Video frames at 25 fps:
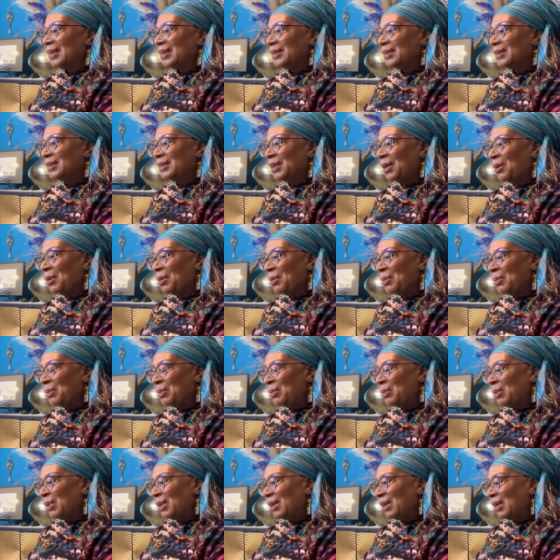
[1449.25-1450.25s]

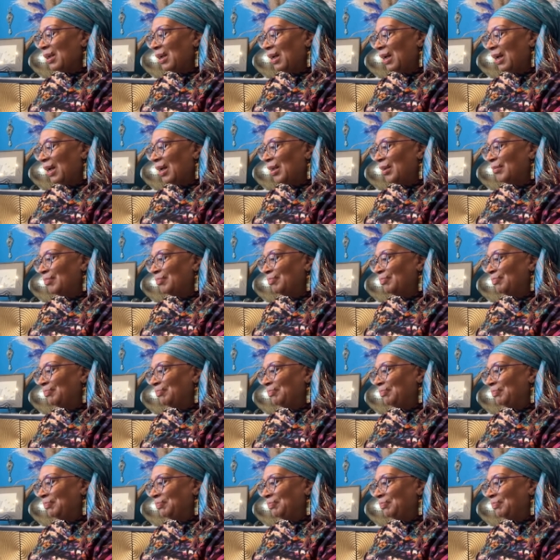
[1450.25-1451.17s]
So, um,